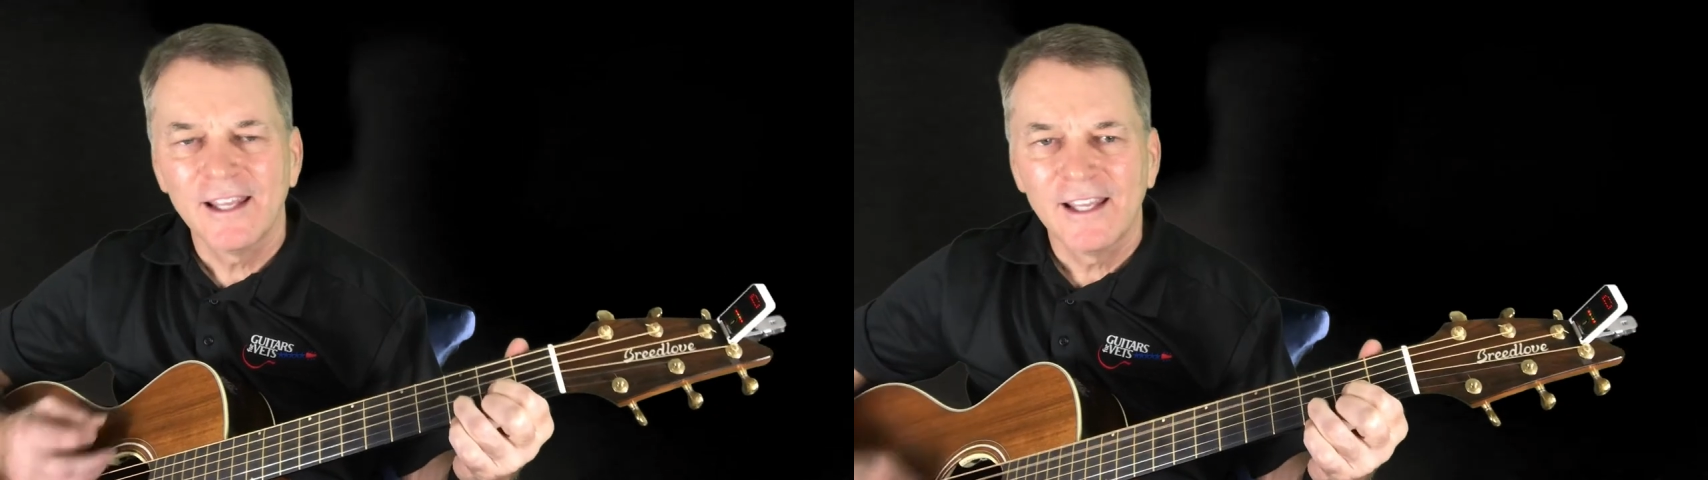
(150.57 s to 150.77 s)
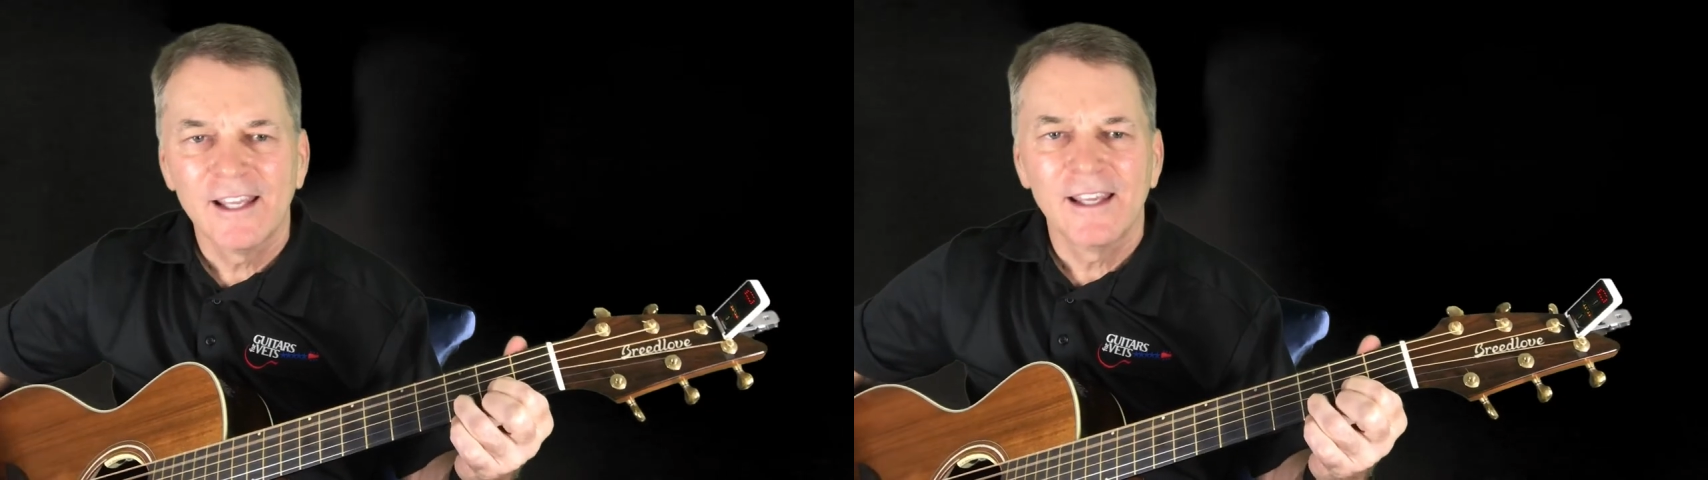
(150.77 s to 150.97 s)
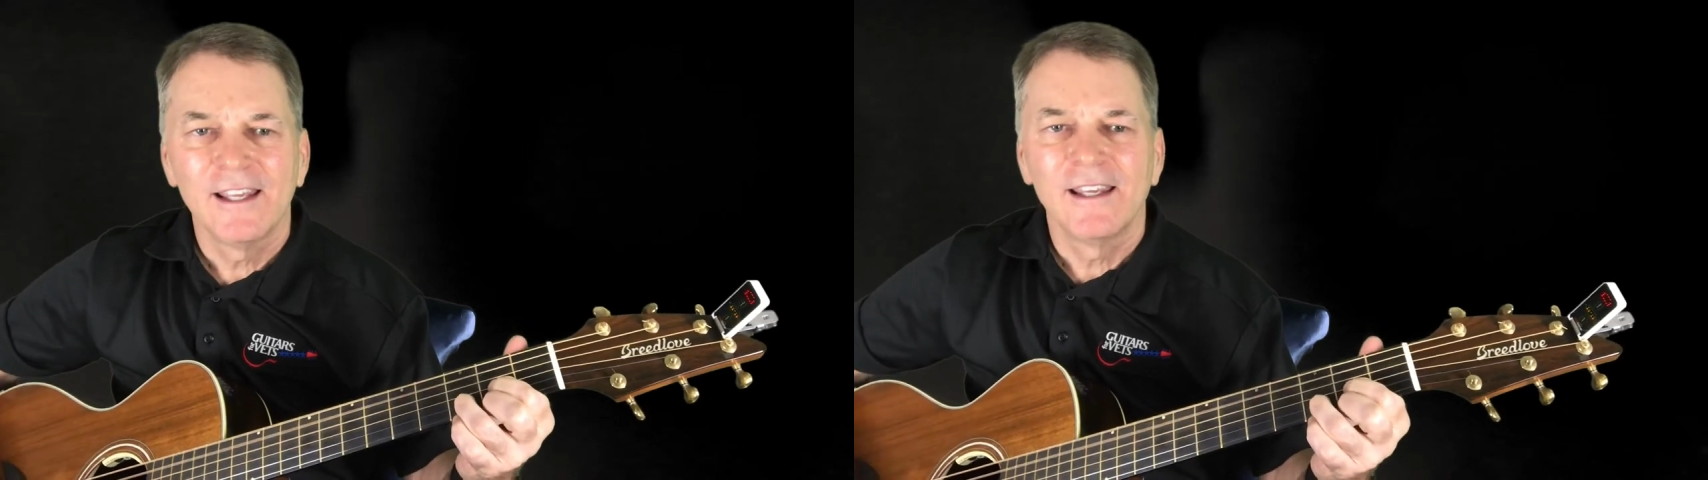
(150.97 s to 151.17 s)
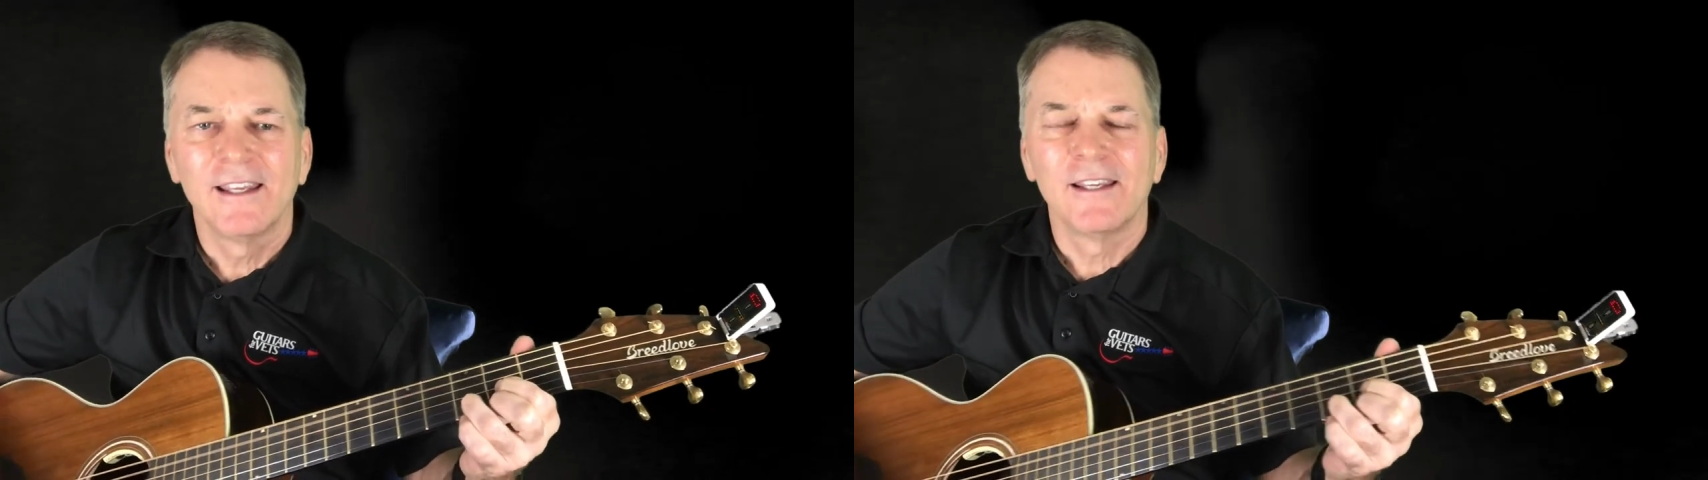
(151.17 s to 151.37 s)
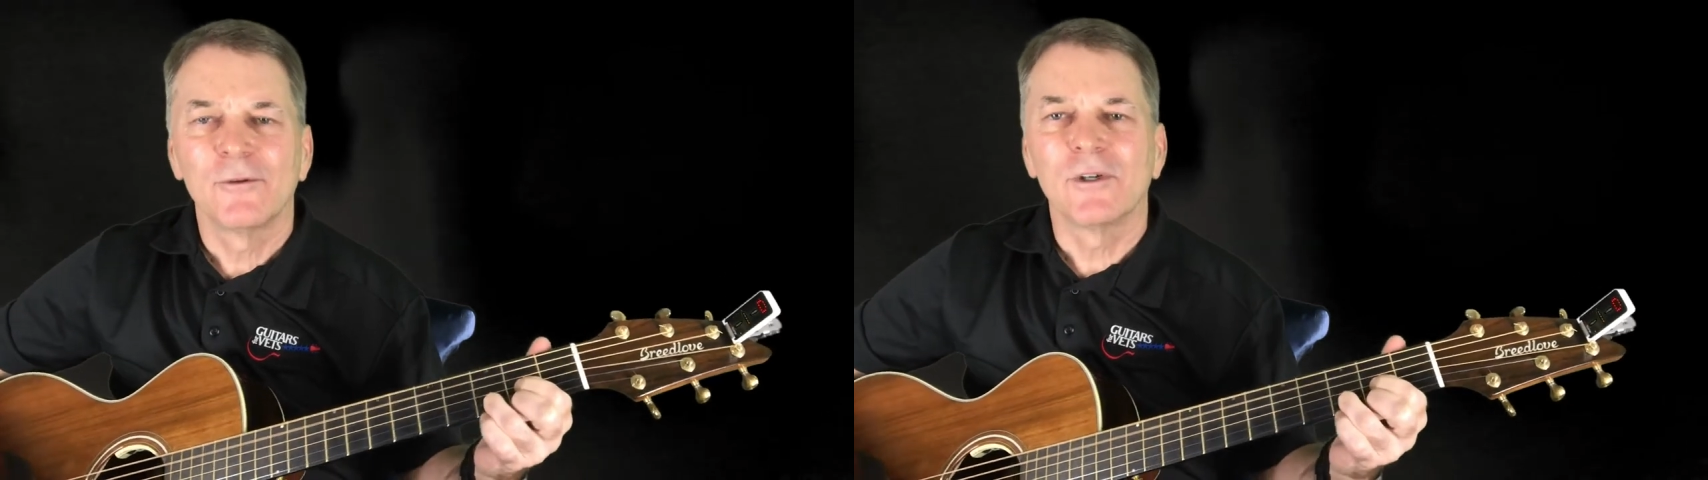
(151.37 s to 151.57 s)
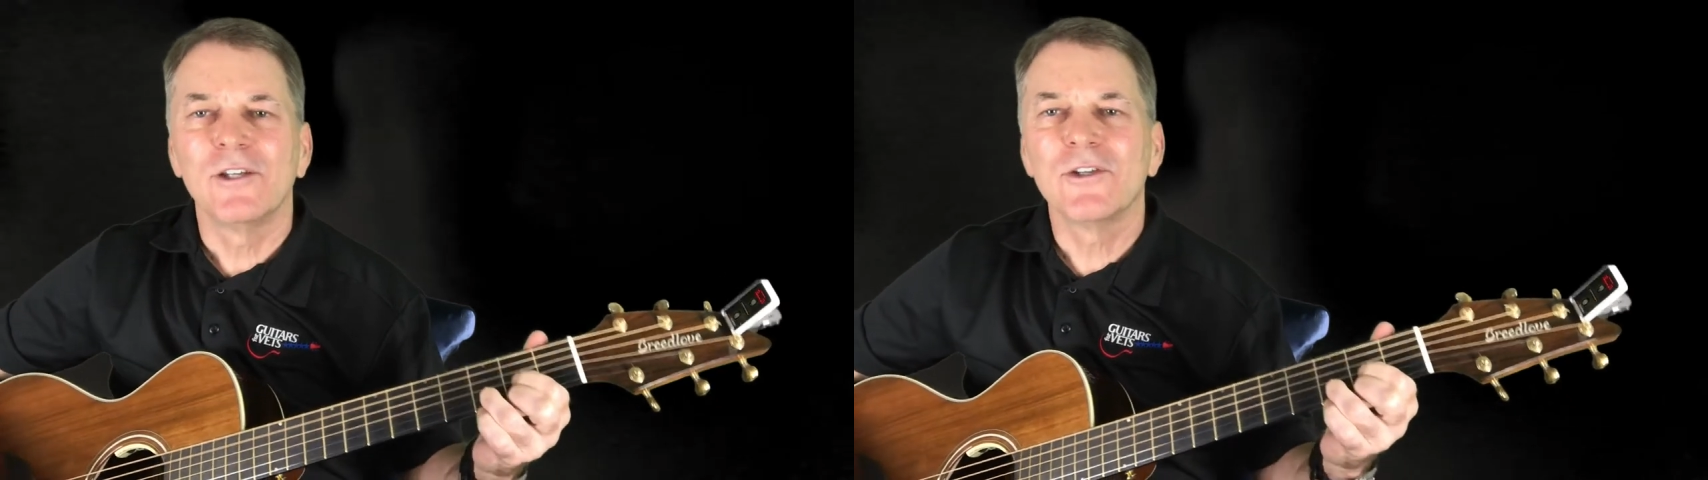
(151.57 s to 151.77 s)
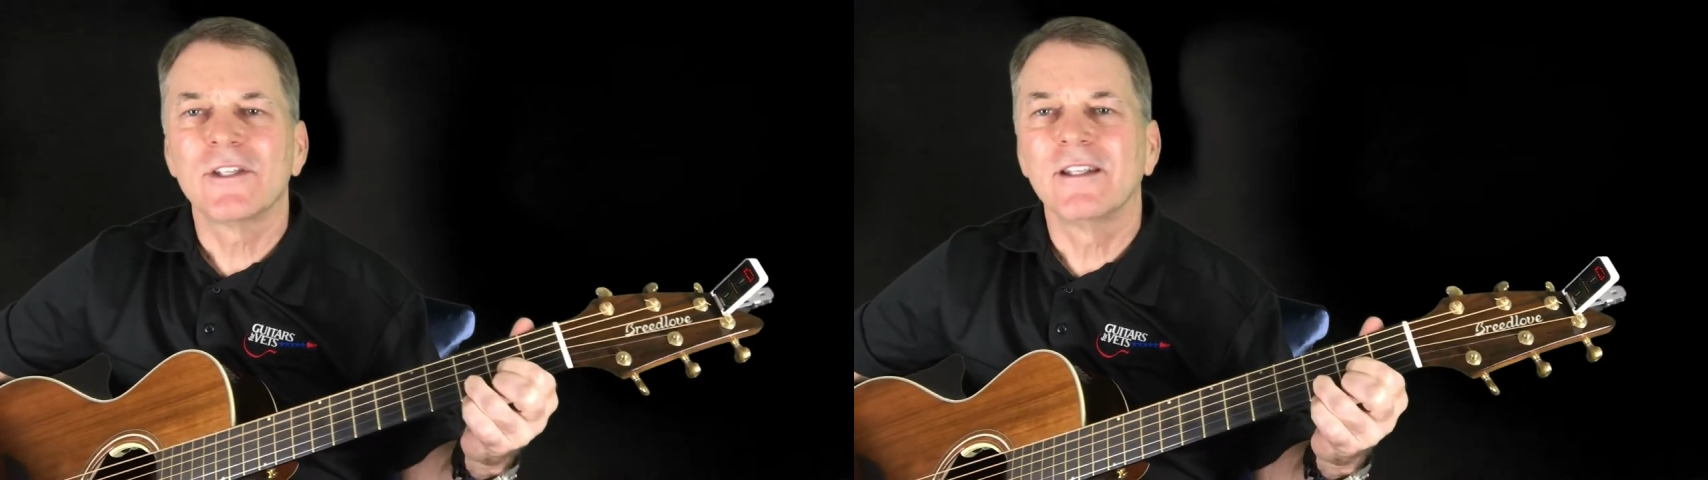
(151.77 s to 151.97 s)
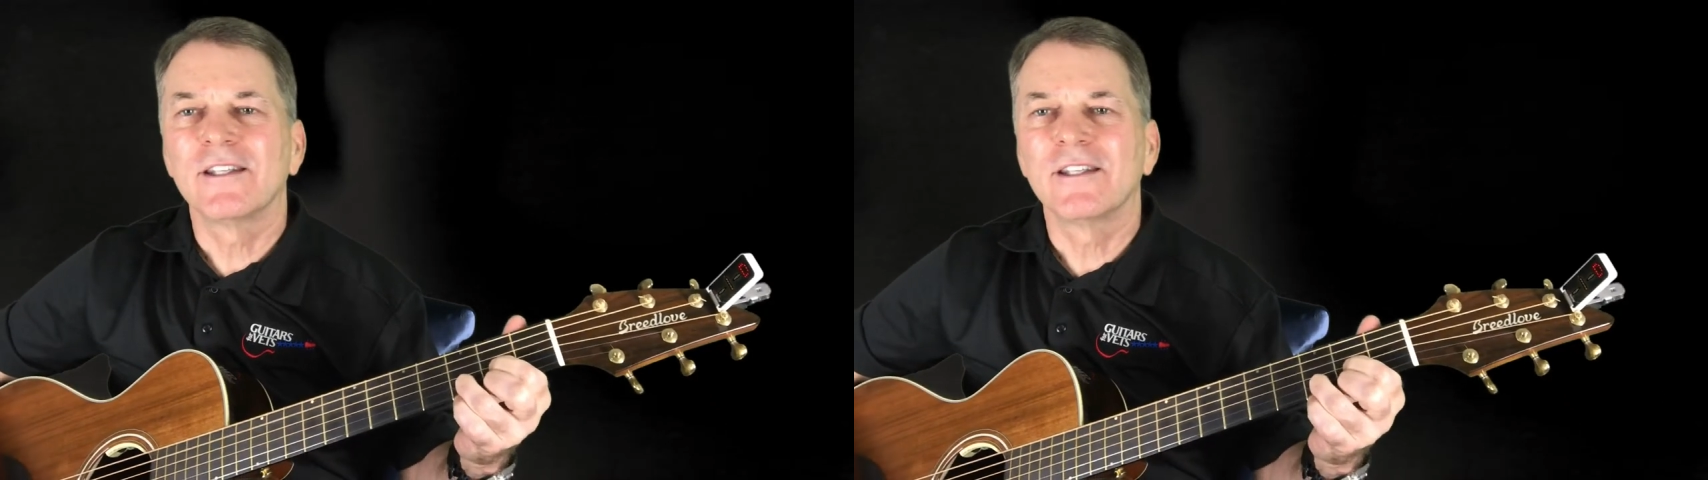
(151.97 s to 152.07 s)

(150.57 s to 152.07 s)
we're using